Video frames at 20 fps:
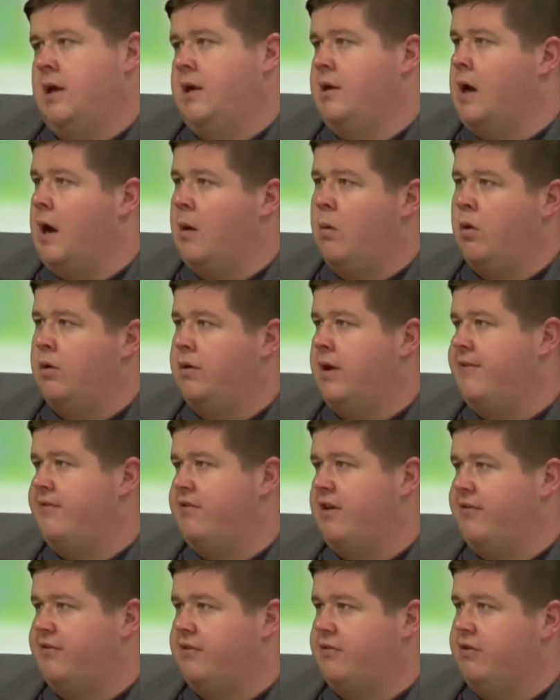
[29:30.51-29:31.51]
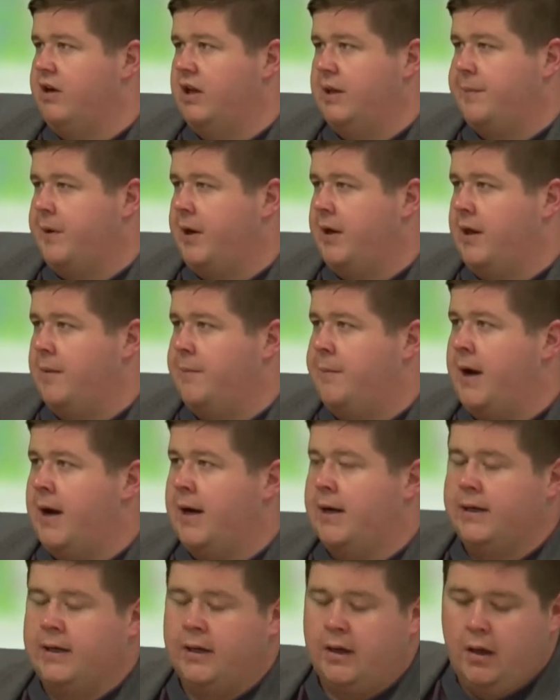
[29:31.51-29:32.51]
and I won't ever have to really pay that
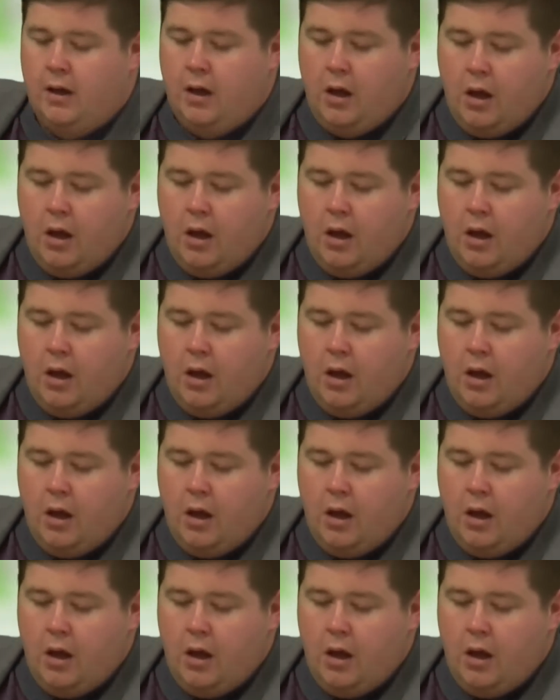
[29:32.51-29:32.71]
back.